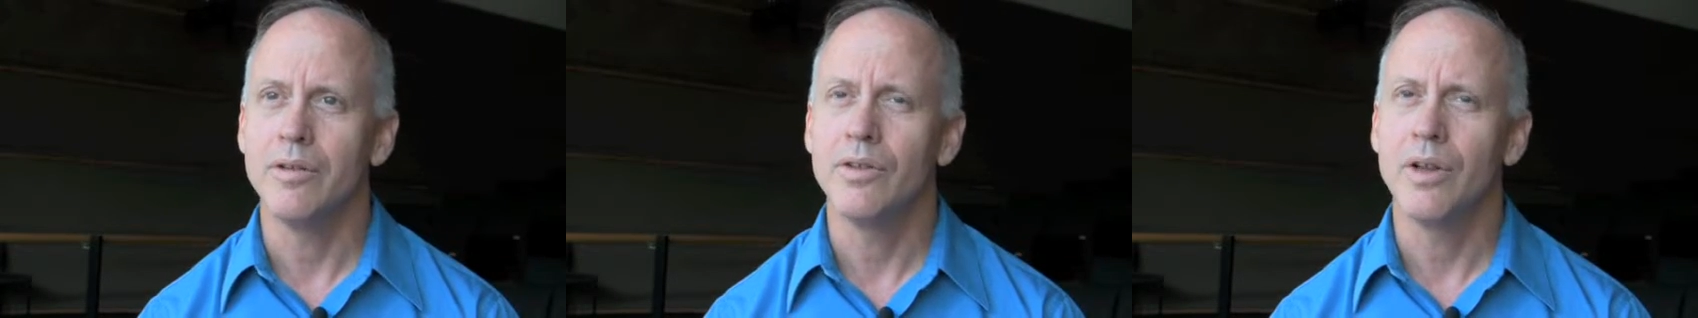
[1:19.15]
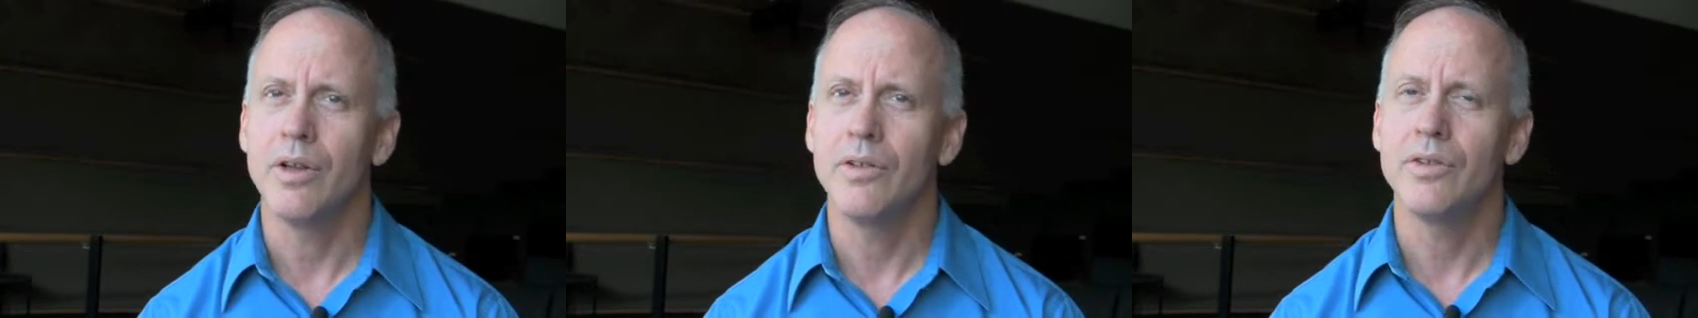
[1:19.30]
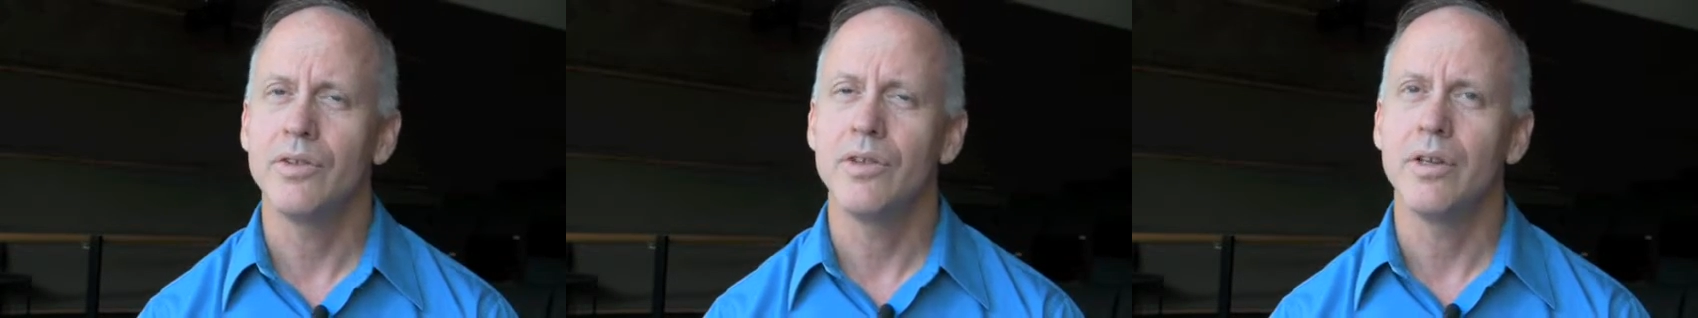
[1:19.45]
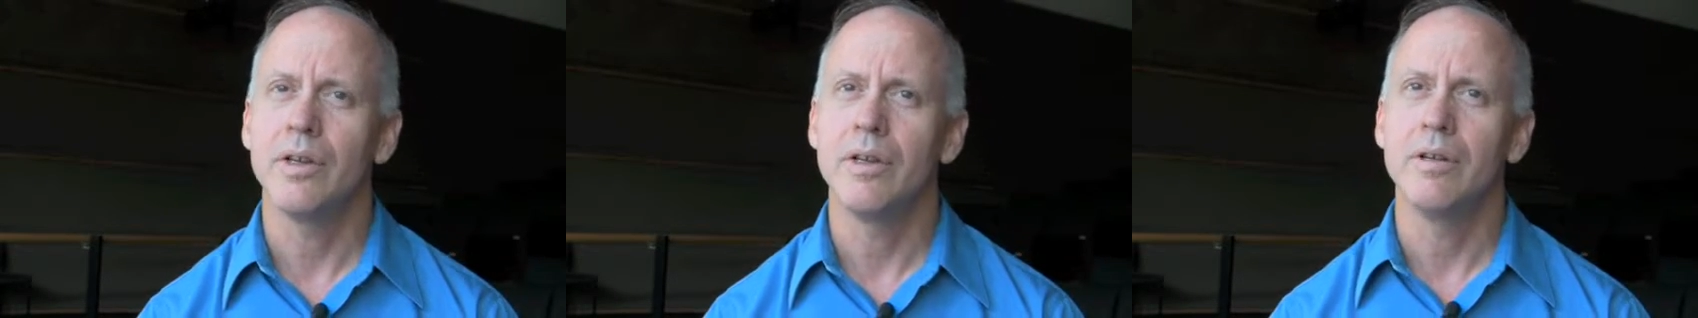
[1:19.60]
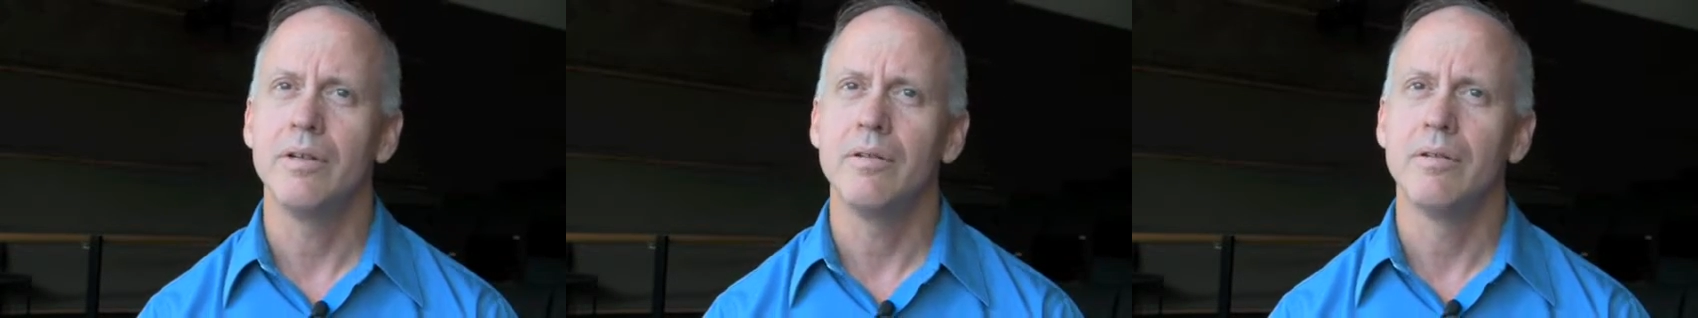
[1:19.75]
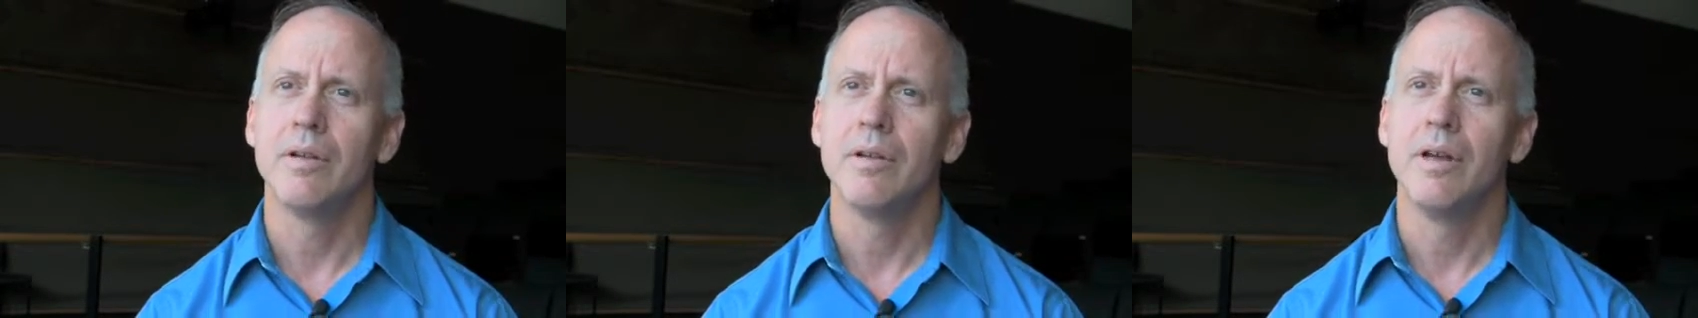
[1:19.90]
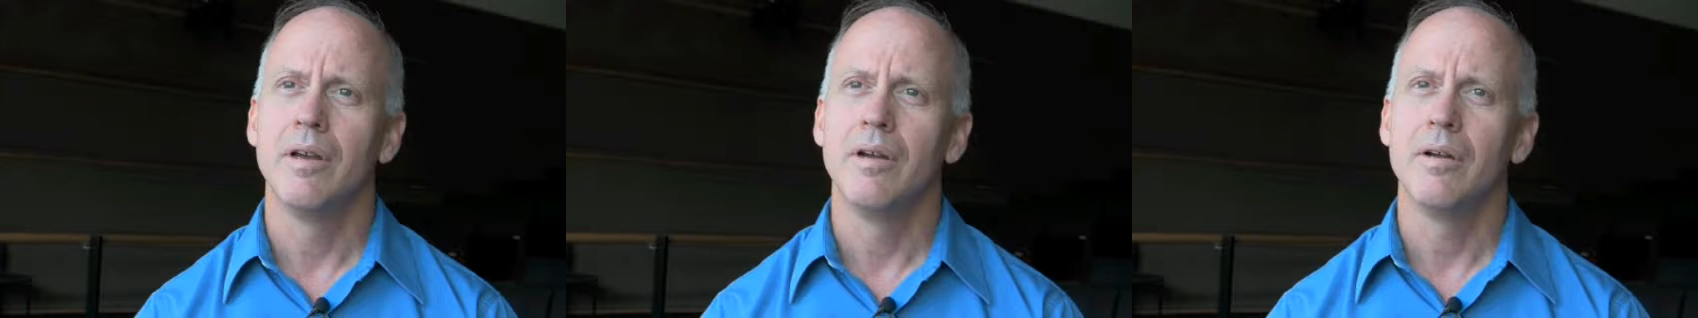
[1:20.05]
Since the
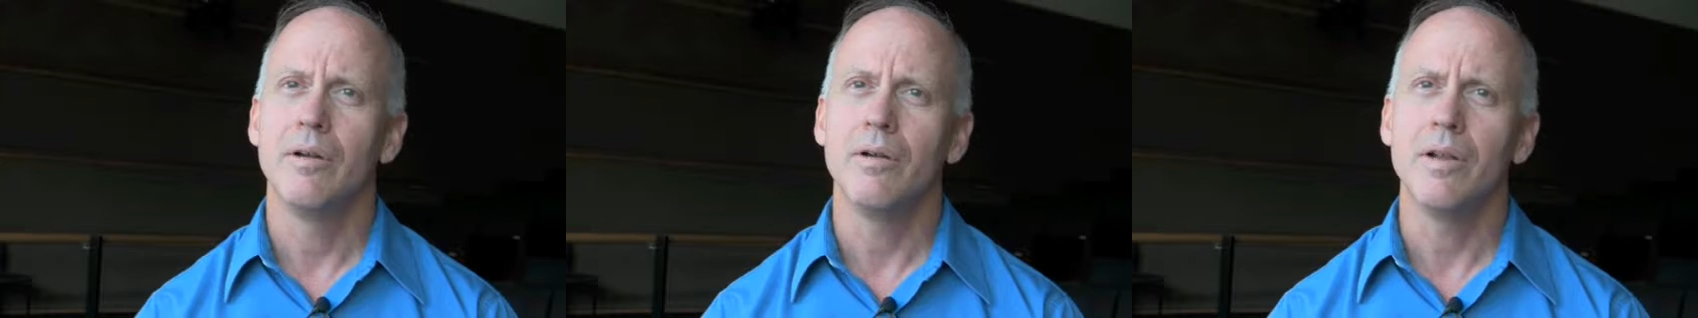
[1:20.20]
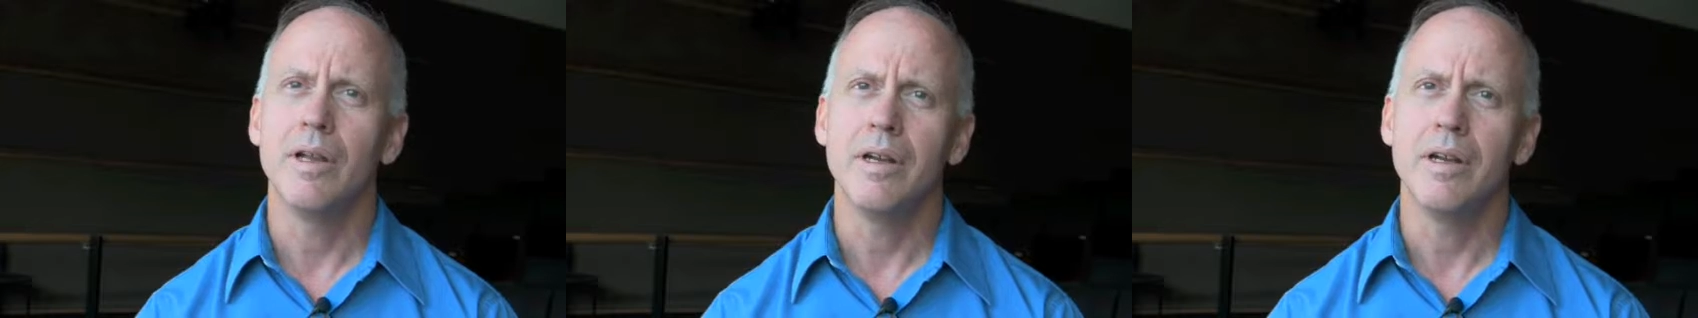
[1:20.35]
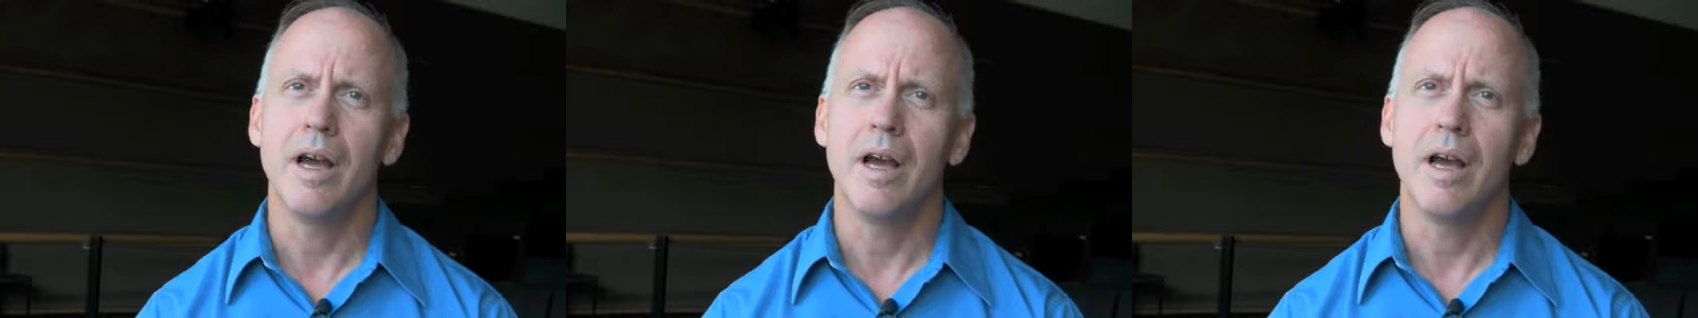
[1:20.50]
early